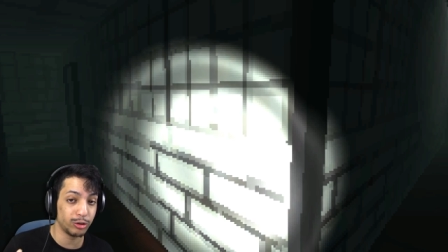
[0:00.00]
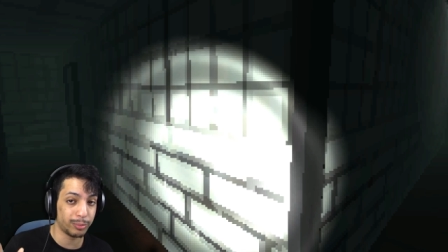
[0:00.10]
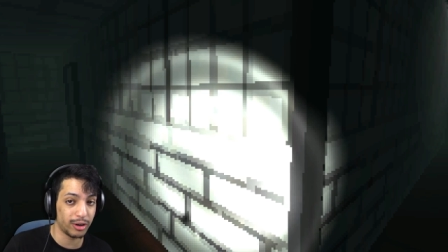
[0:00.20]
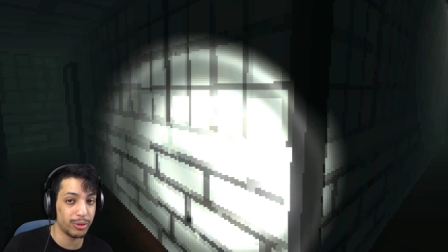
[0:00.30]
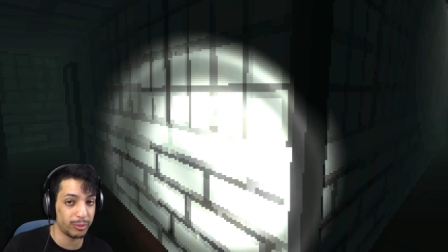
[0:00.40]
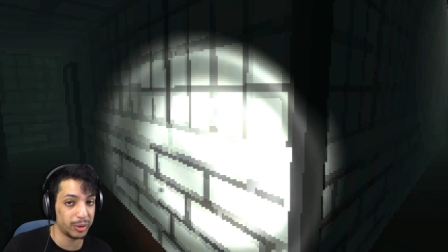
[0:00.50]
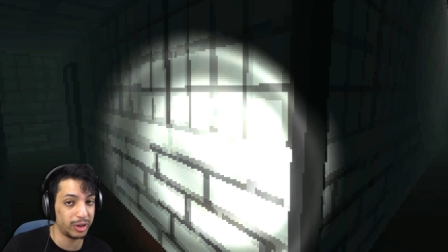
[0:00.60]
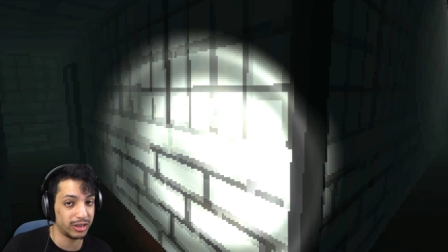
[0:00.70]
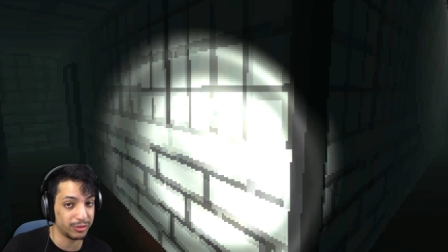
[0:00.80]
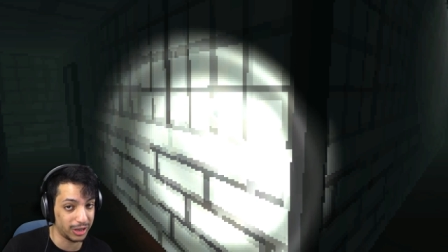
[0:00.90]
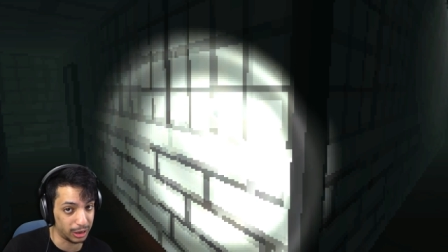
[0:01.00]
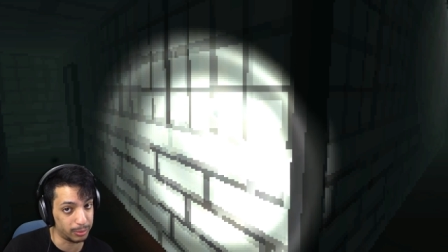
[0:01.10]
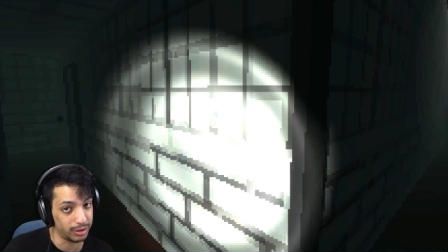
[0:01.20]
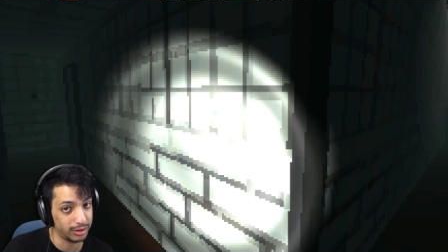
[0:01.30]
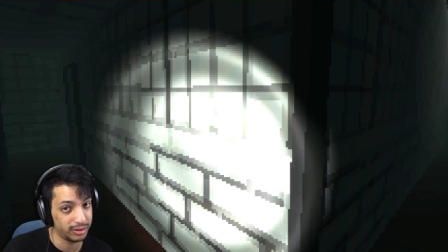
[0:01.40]
part 3 when it's
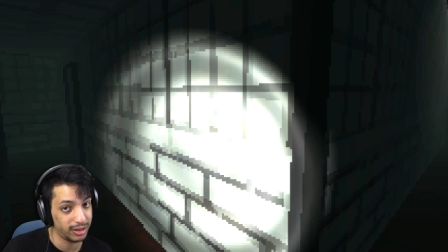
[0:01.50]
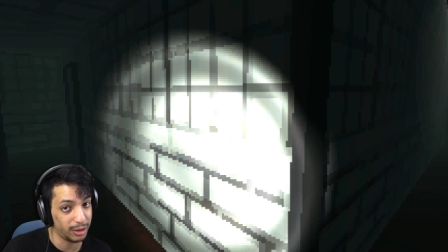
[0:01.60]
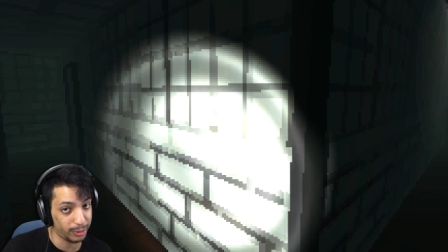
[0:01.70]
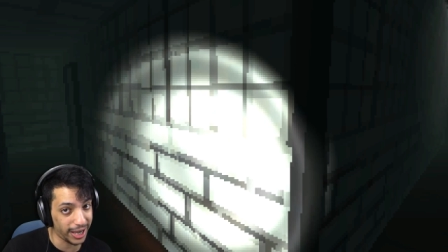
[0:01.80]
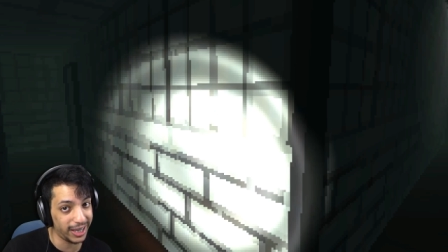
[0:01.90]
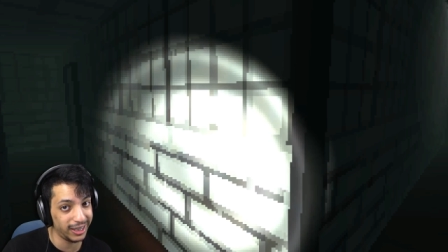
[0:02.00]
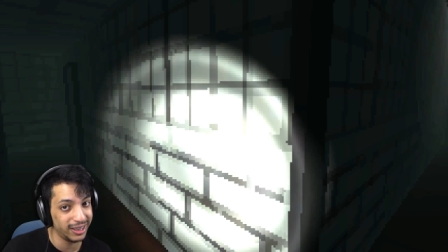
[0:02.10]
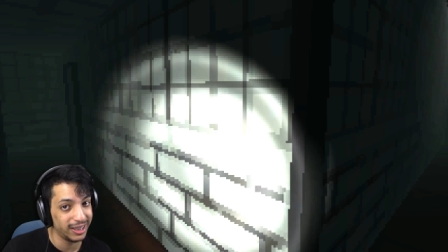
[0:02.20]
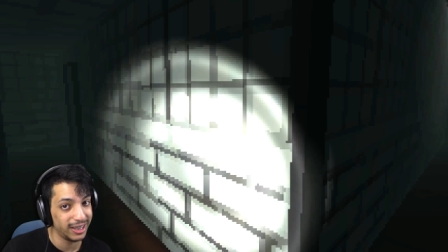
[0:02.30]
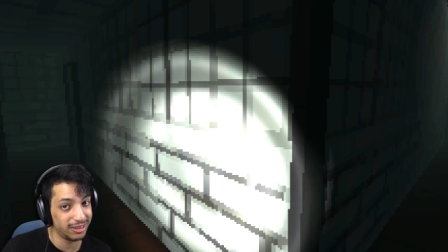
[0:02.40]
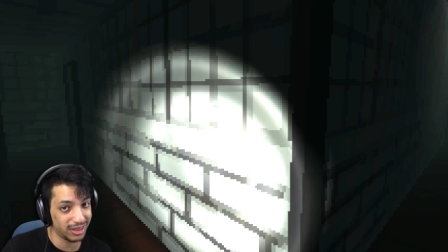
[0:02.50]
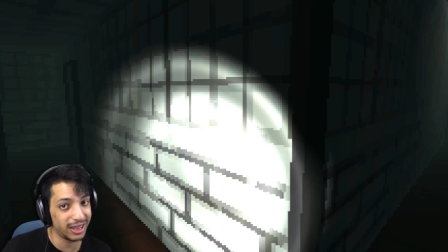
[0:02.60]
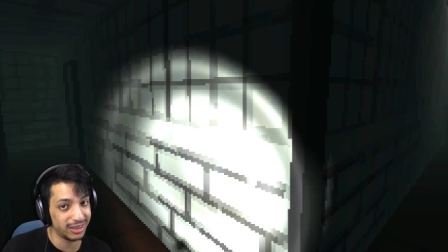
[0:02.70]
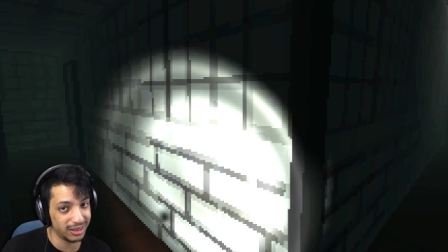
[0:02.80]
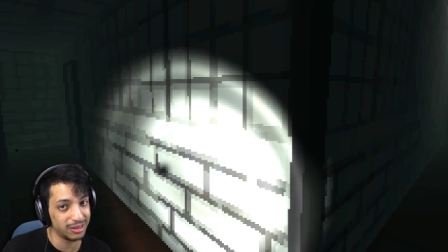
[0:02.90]
available. Okay? Is that
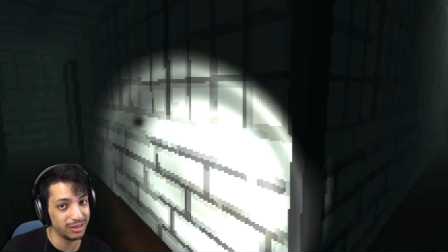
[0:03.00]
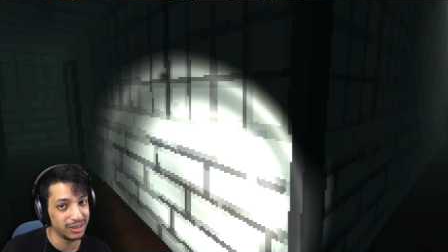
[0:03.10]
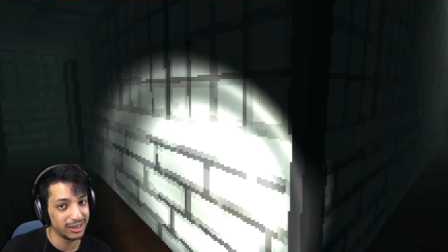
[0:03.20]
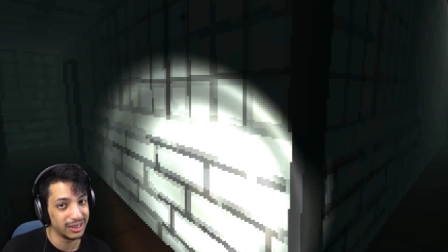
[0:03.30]
a deal?